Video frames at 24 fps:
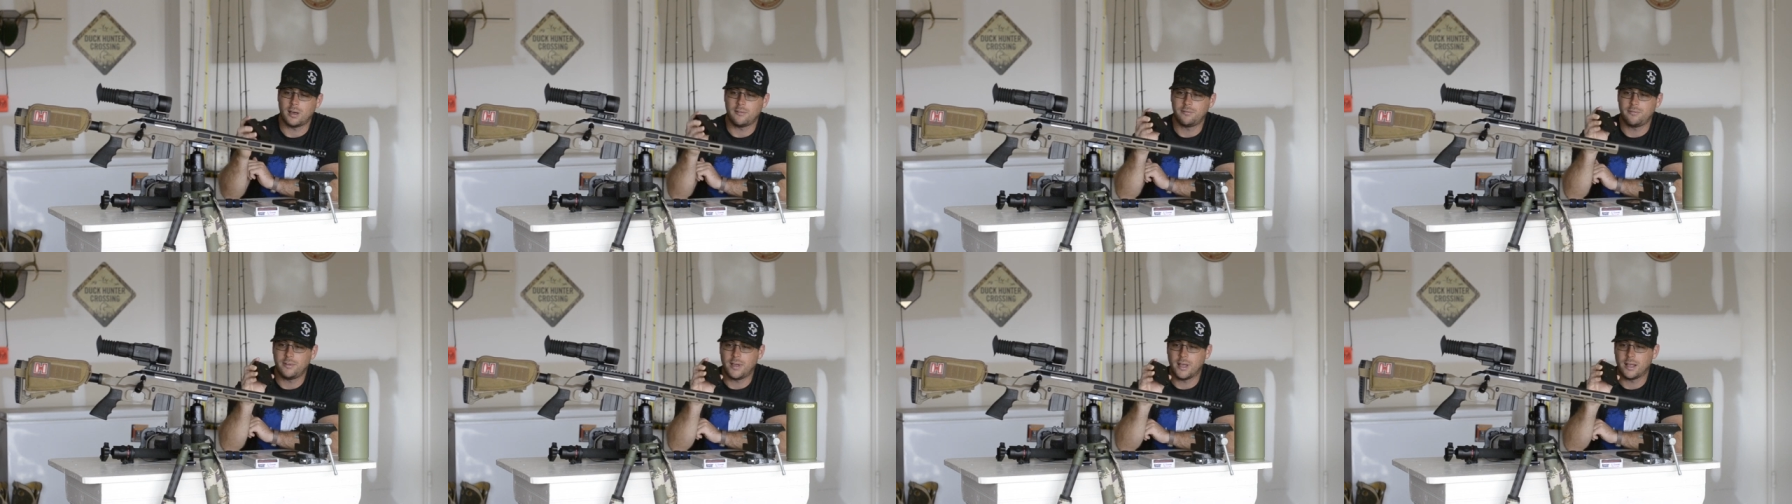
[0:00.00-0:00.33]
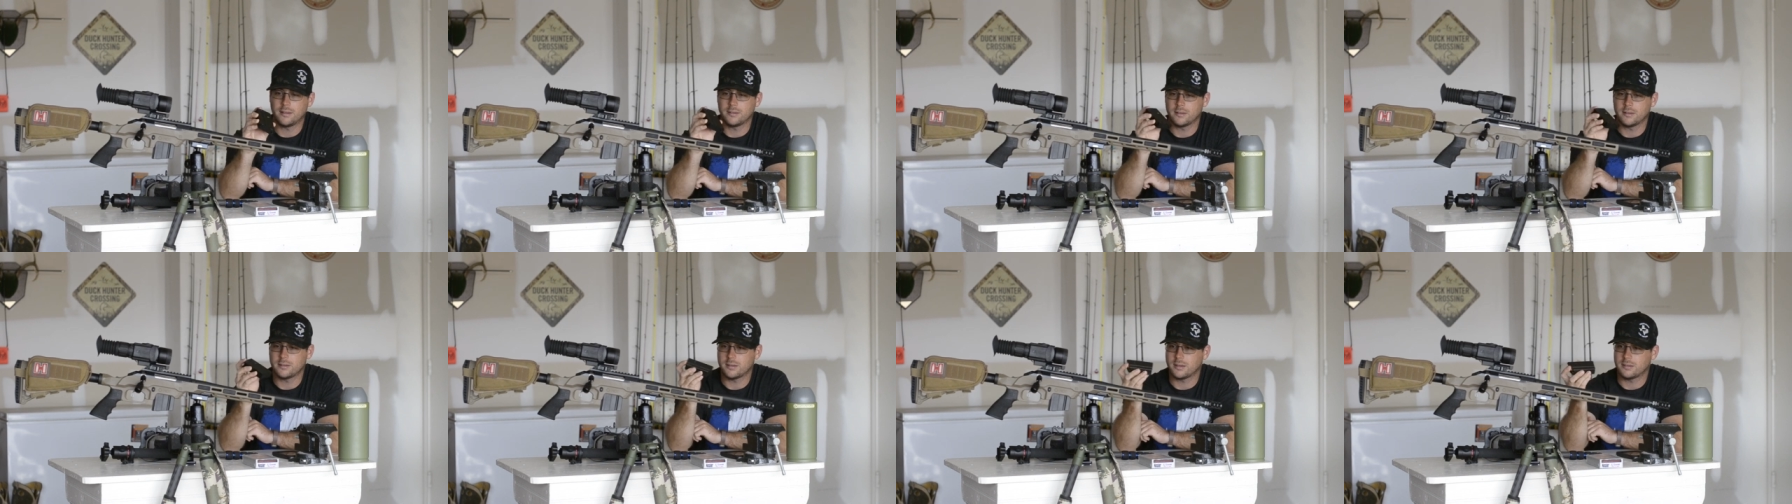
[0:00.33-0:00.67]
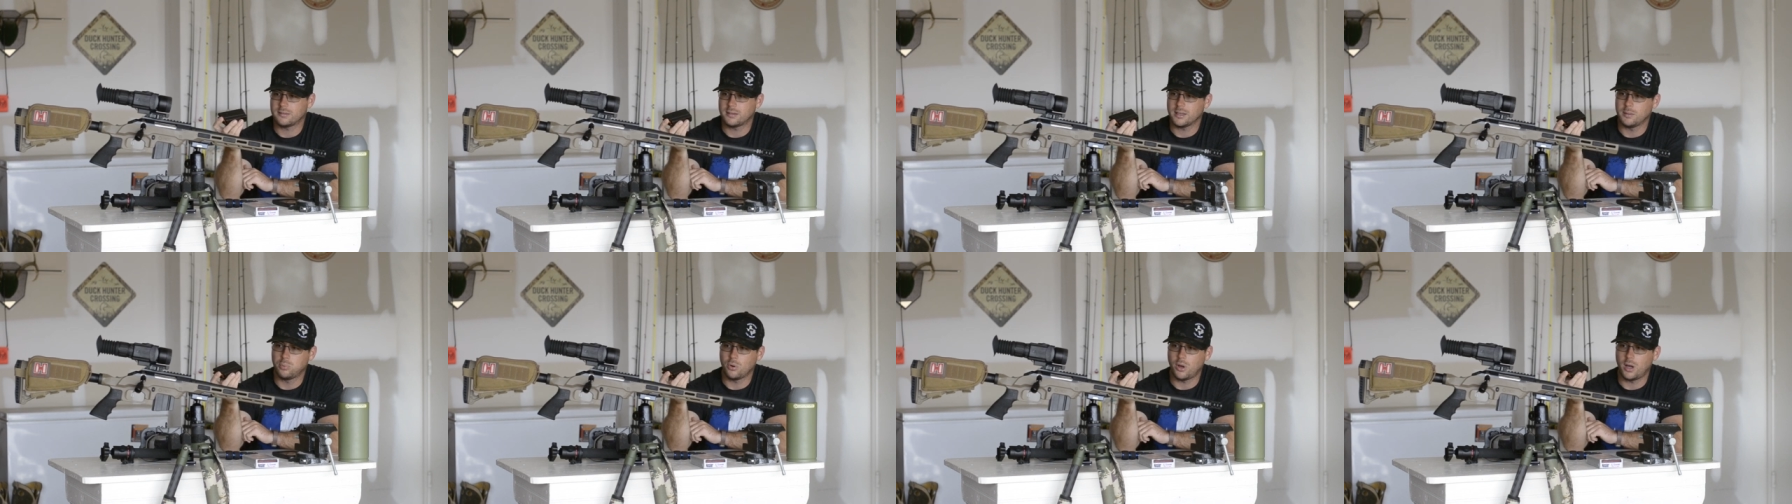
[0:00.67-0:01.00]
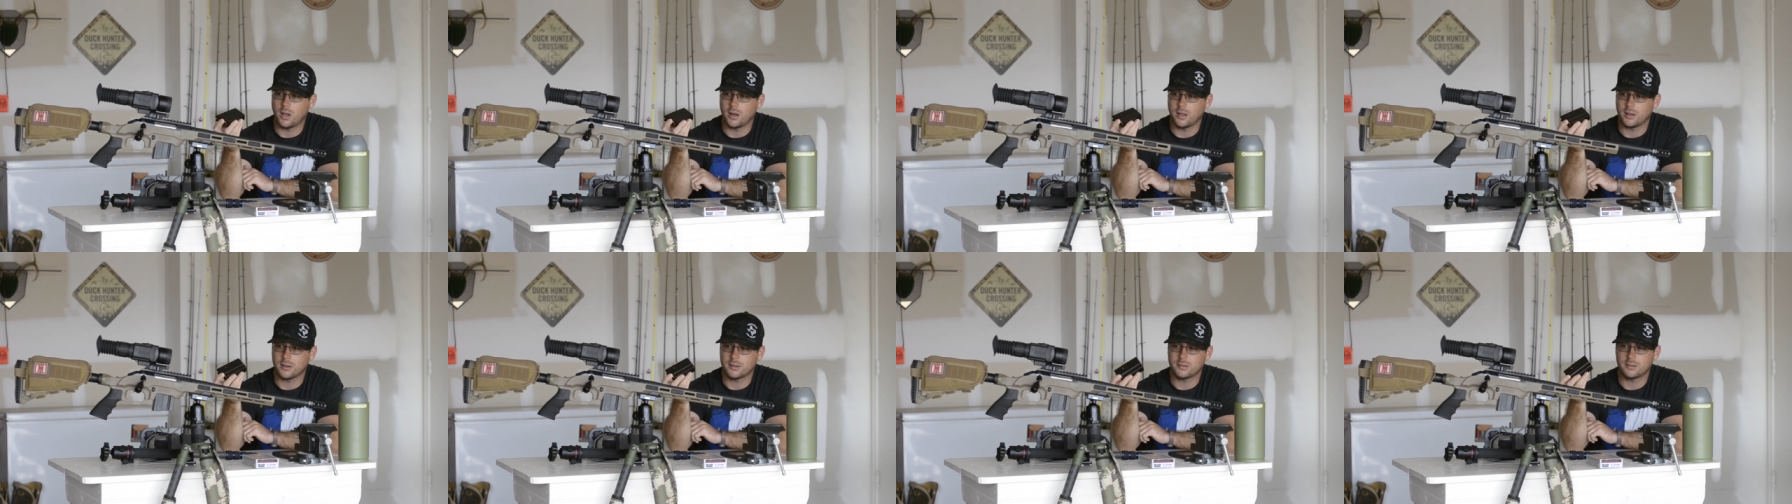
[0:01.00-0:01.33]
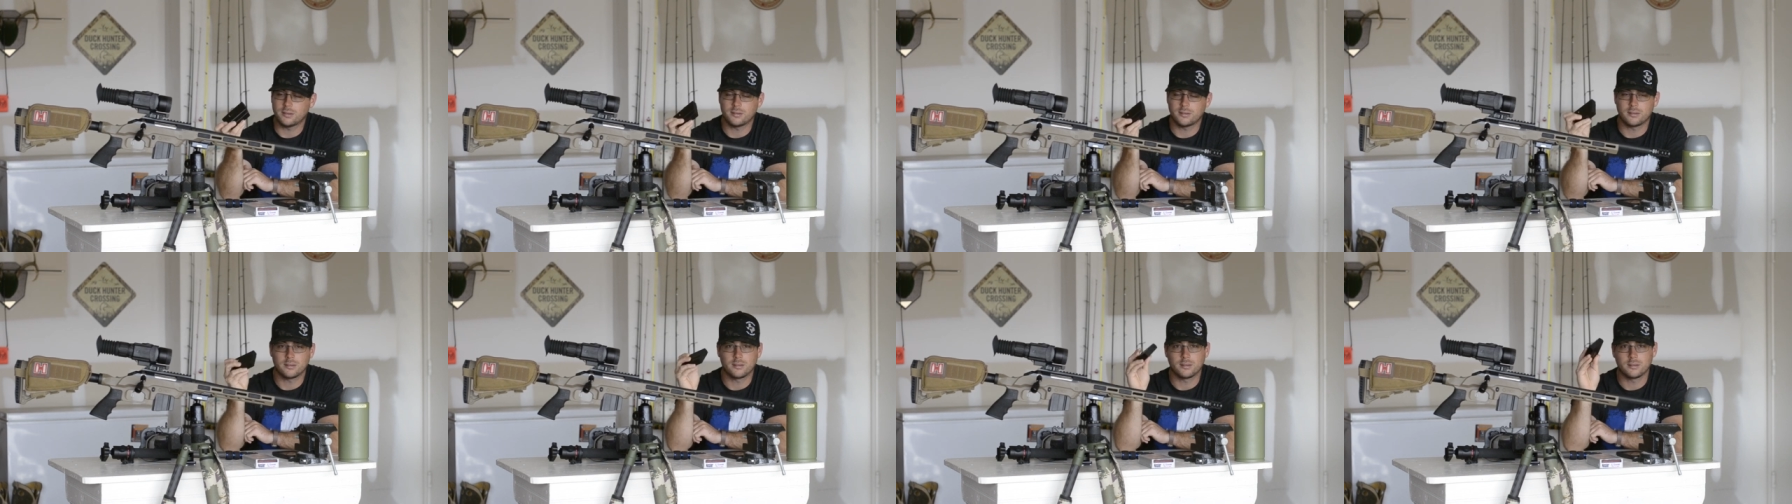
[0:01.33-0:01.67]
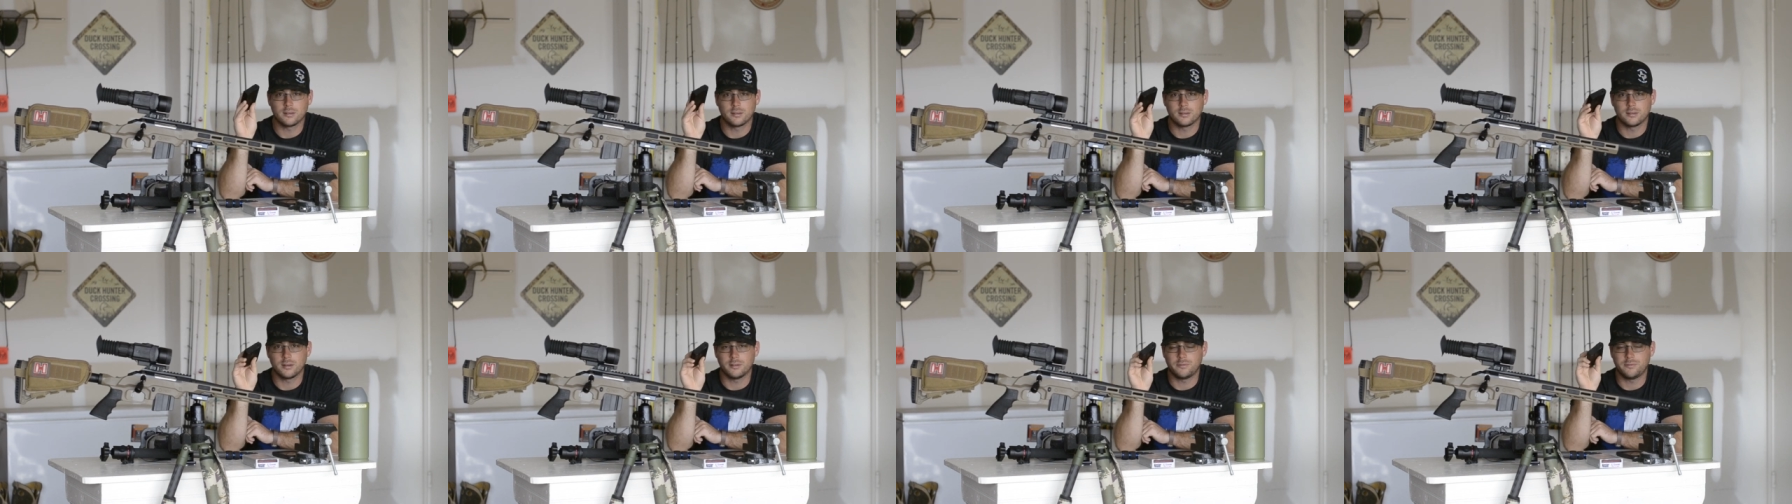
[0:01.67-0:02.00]
Um, I found that the C
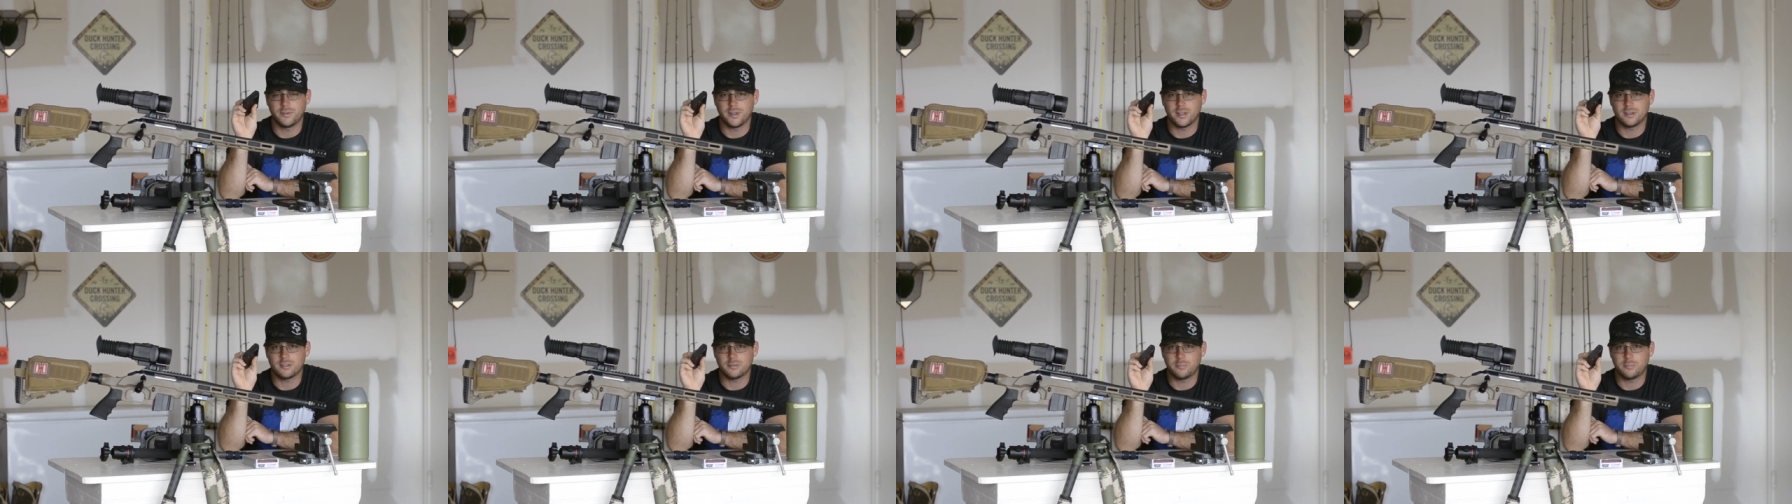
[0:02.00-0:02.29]
Products